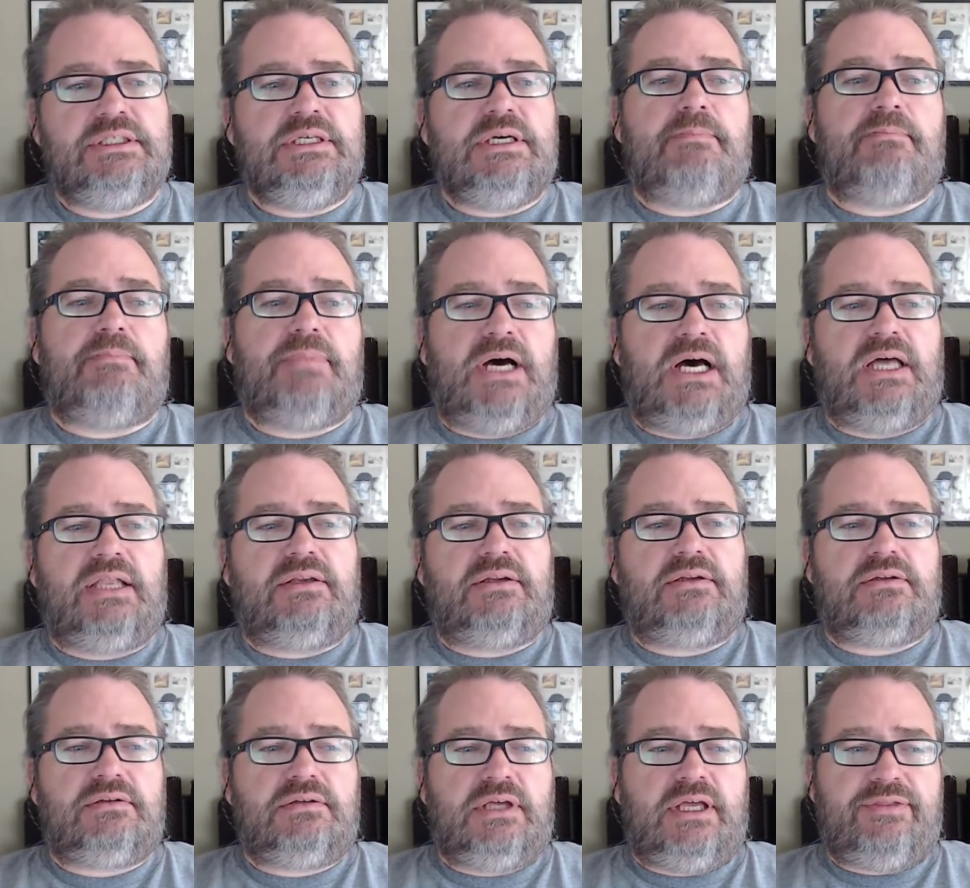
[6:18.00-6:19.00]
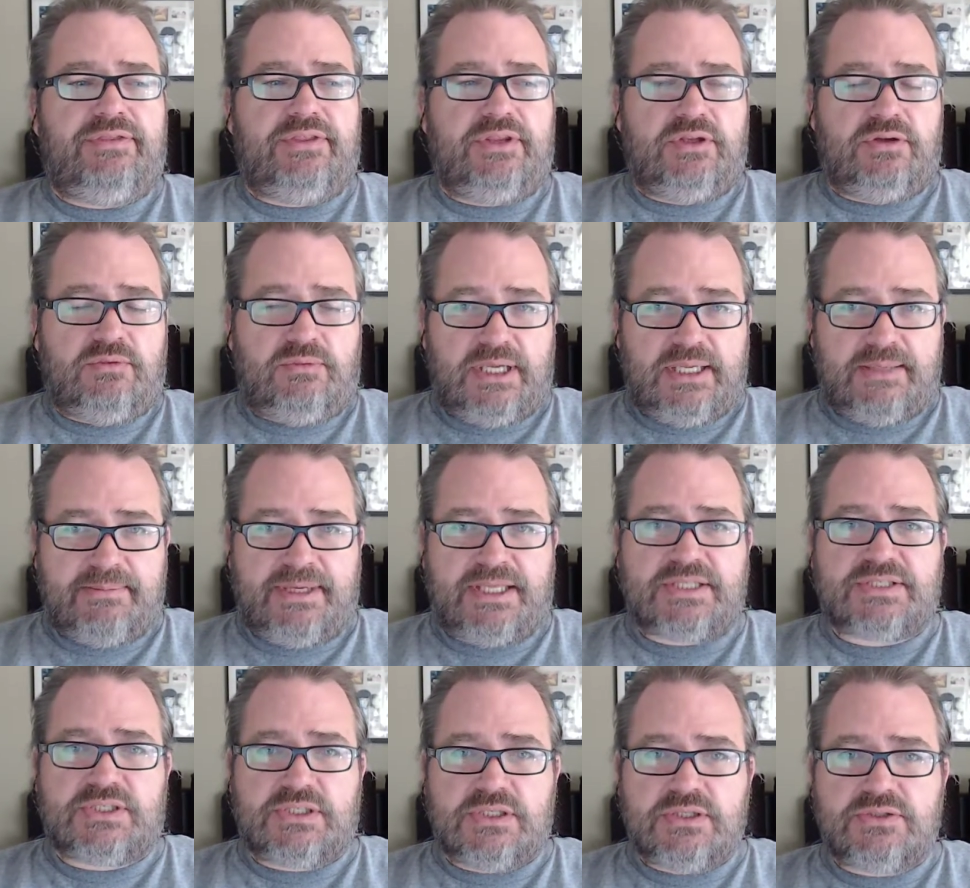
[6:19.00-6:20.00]
But I think you're right about the
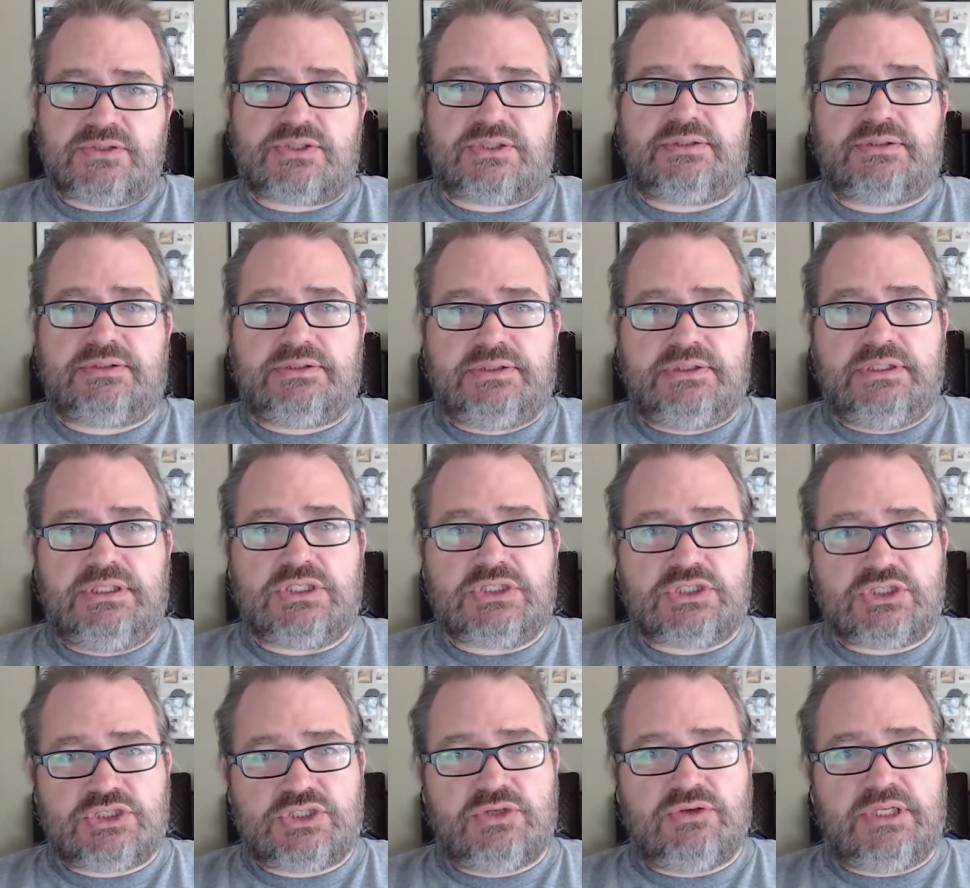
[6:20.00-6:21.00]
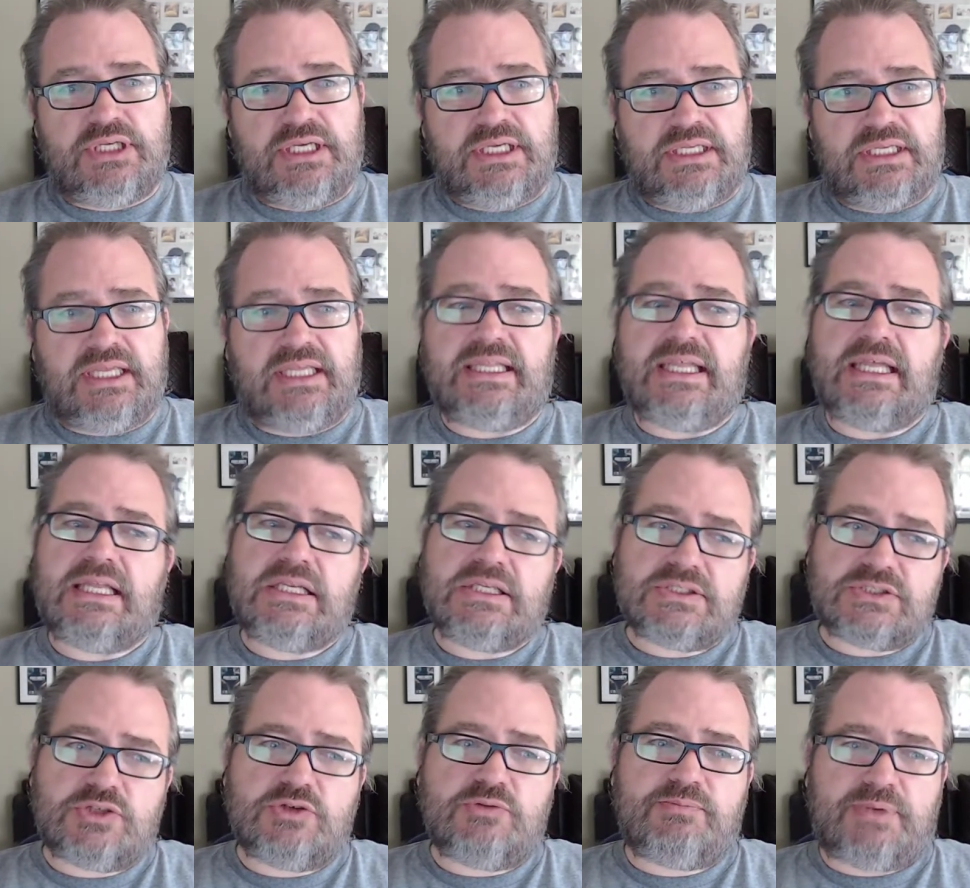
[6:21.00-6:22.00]
solution. Let's shoot it, and then
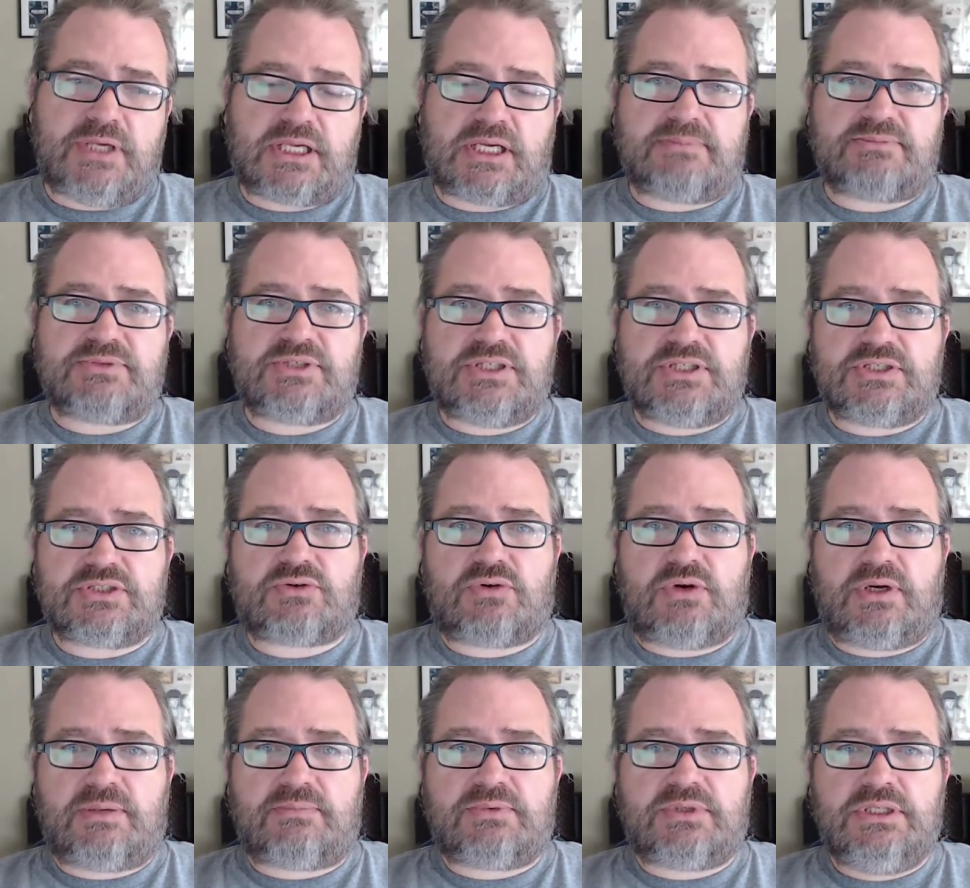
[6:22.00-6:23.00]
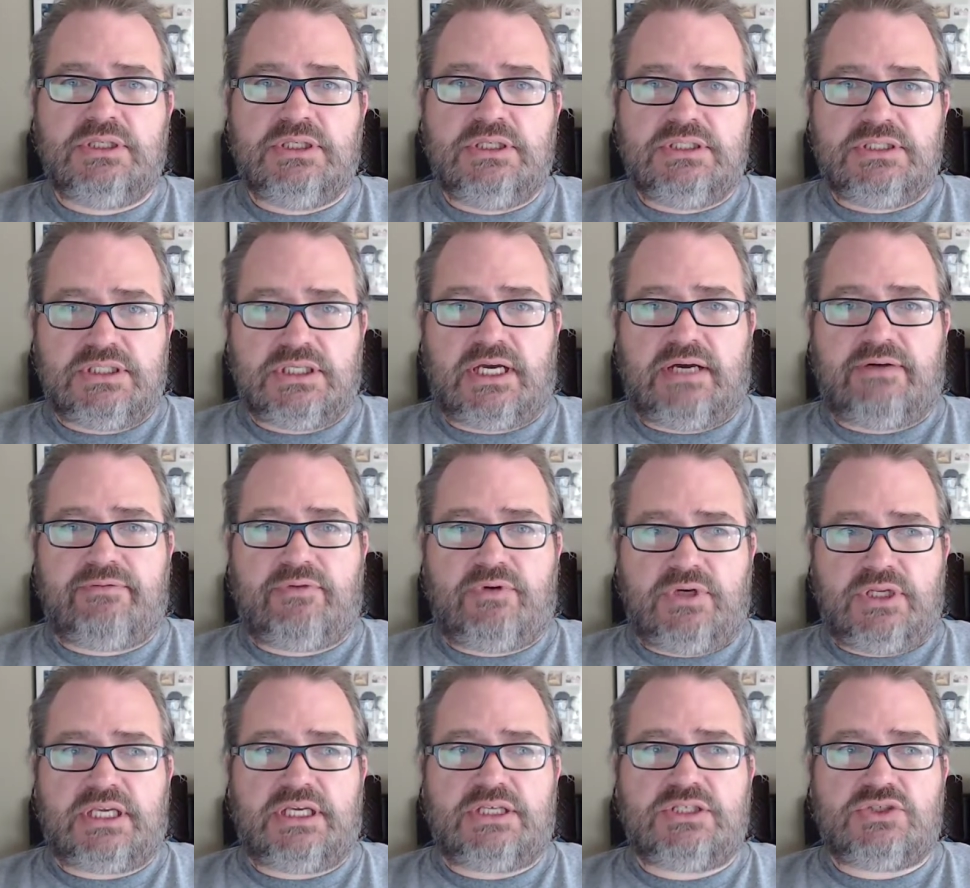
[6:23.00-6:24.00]
let's do pickups in the script to cover in
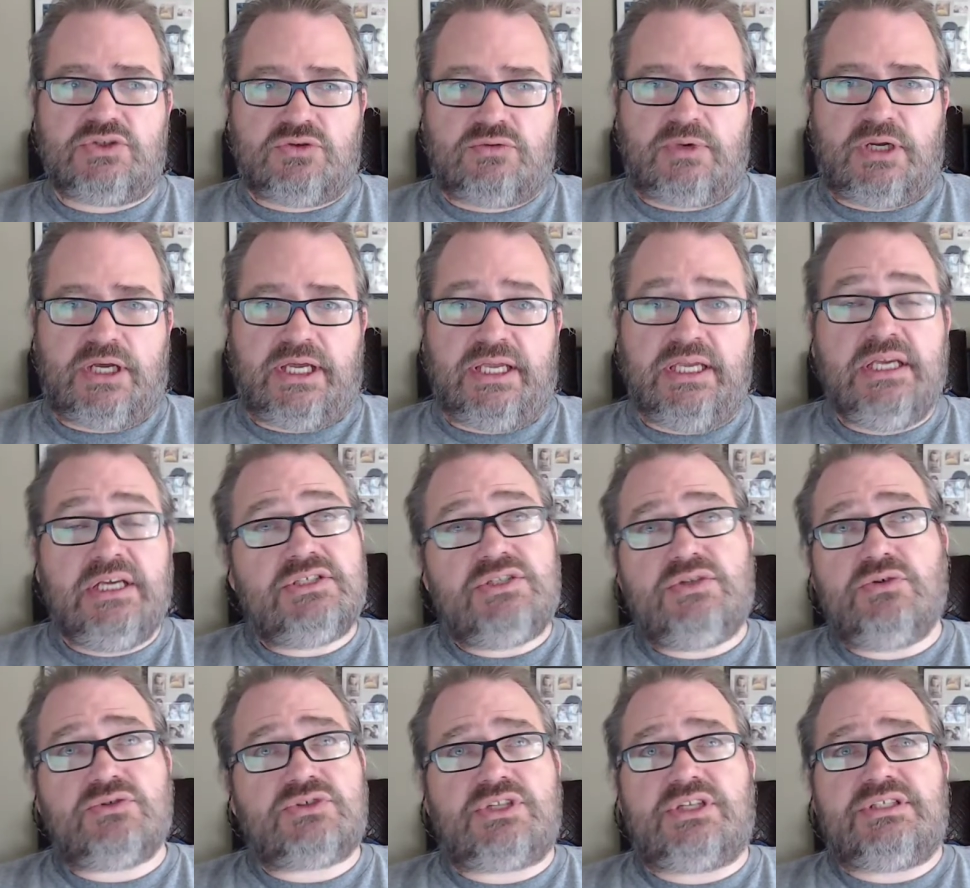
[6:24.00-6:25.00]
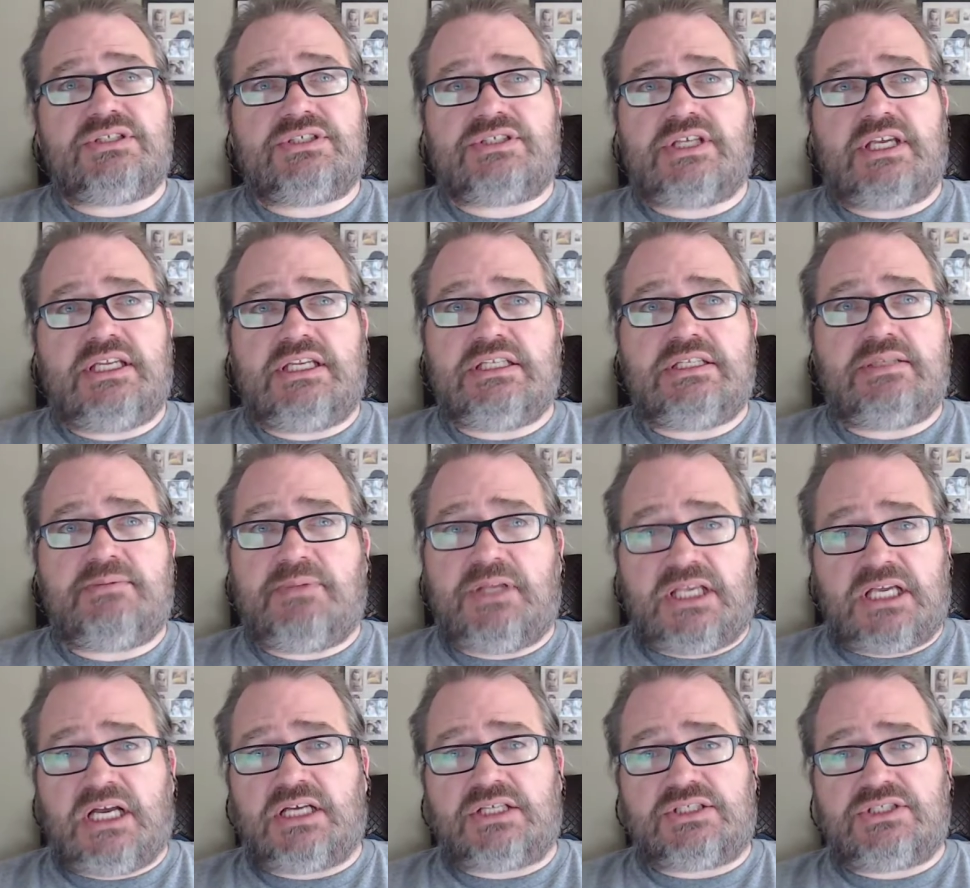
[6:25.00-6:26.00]
case you're right. She also didn't say it needed to be
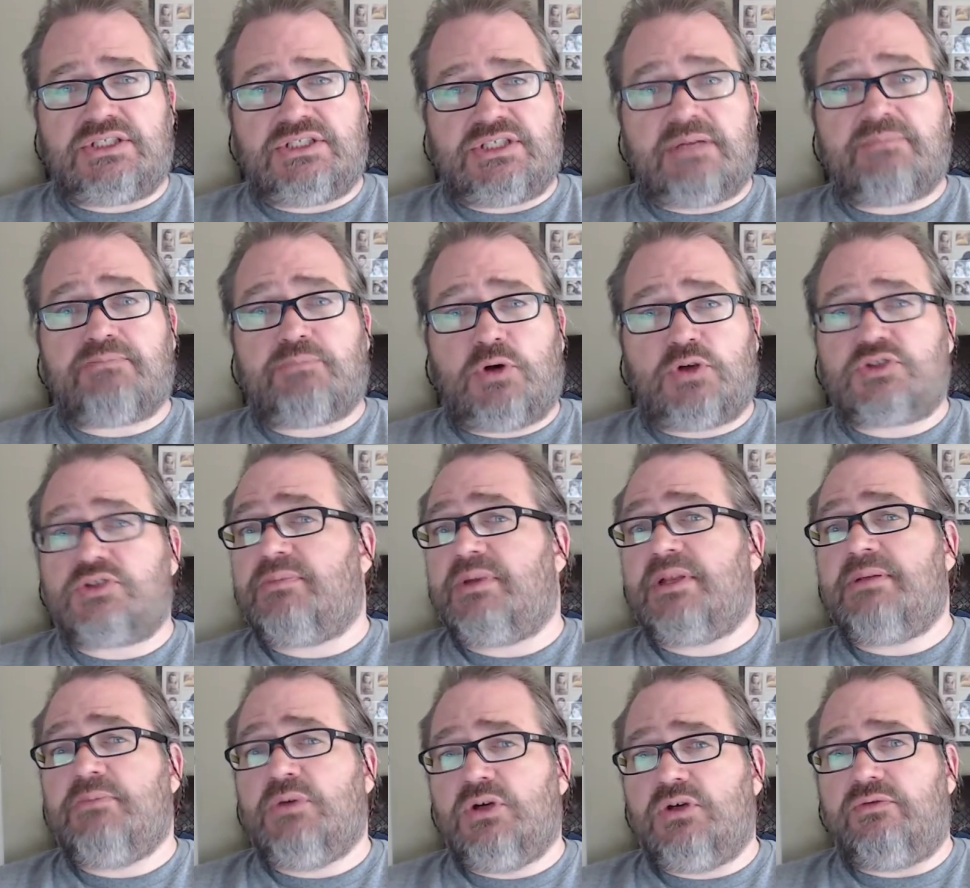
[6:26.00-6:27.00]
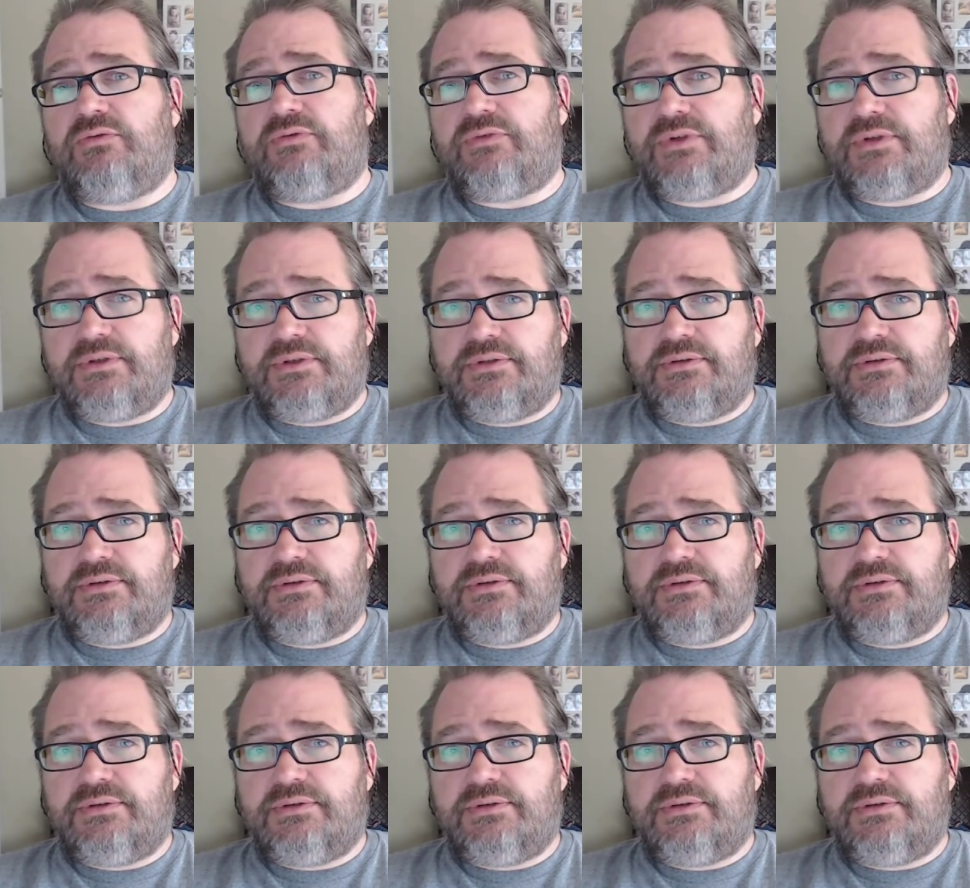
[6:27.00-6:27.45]
cut. She said possibly moved.